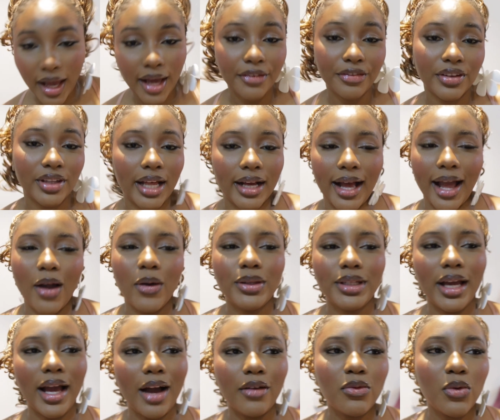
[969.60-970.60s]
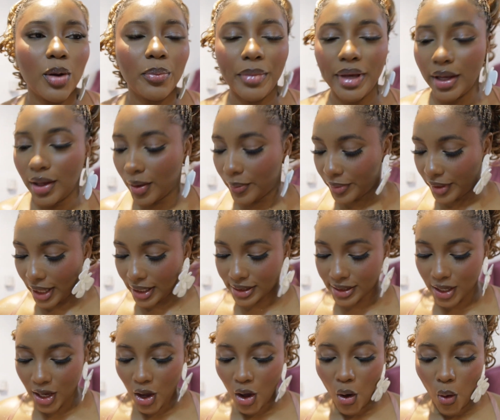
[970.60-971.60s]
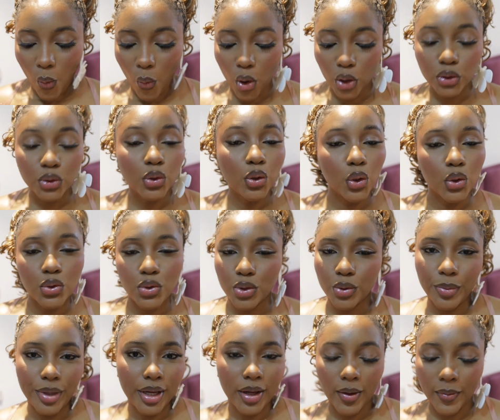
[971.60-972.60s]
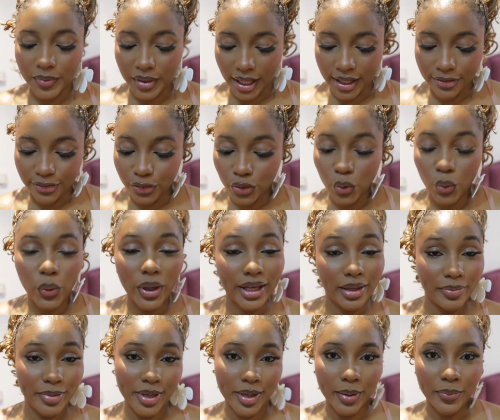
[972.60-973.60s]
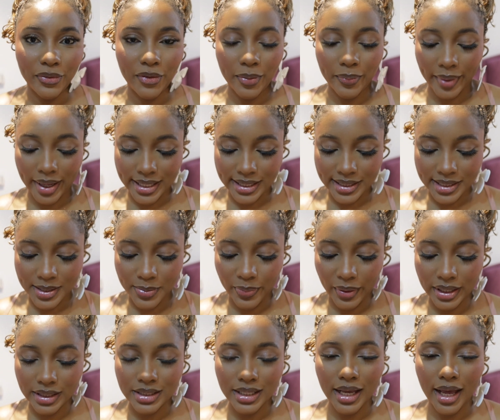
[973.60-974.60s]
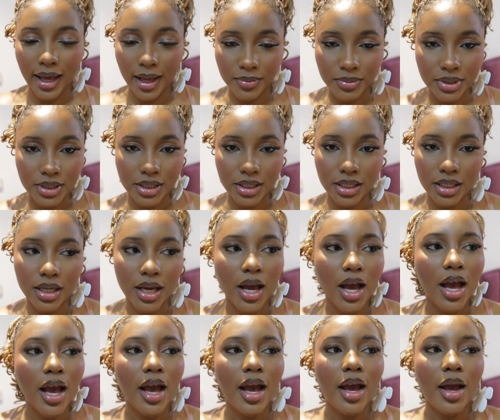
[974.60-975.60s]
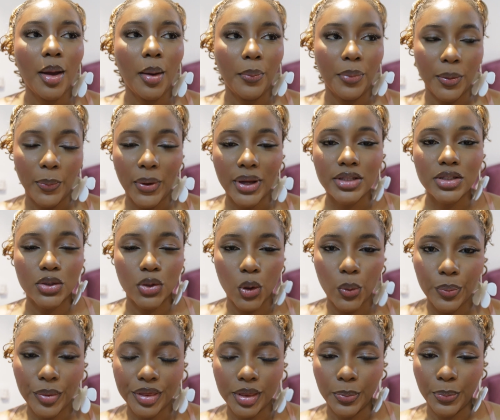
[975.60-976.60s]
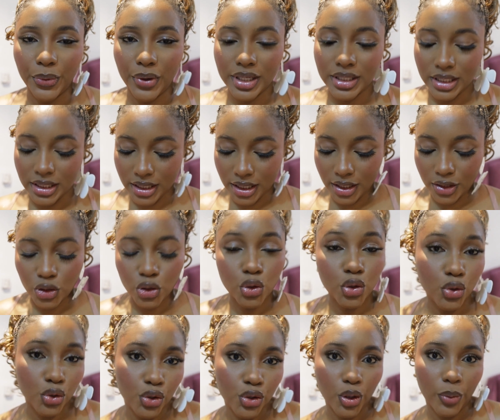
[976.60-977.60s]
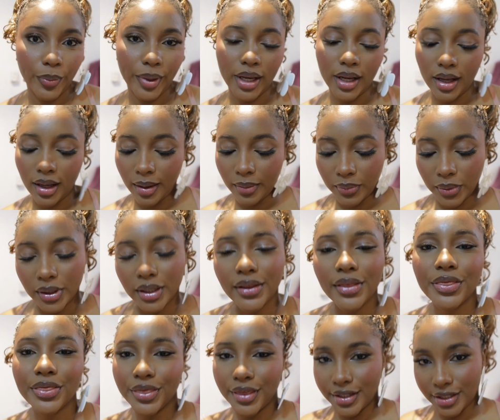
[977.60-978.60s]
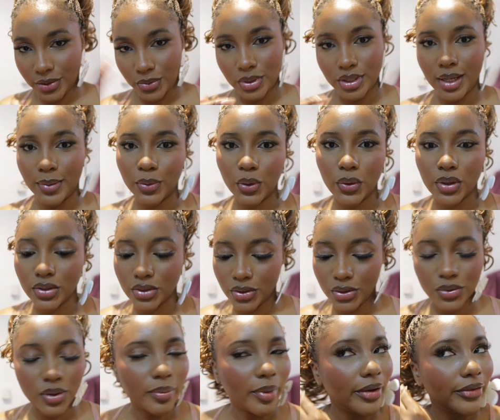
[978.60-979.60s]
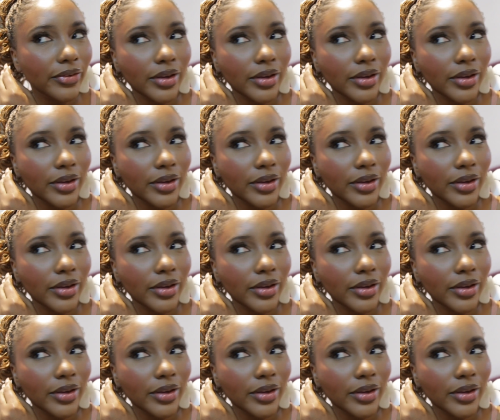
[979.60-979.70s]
I feel like I only have one makeup one go-to makeup that if you wake me up from my sleep and say, MC, prepare to go meet the president, do your makeup, this is what I'm going to do on my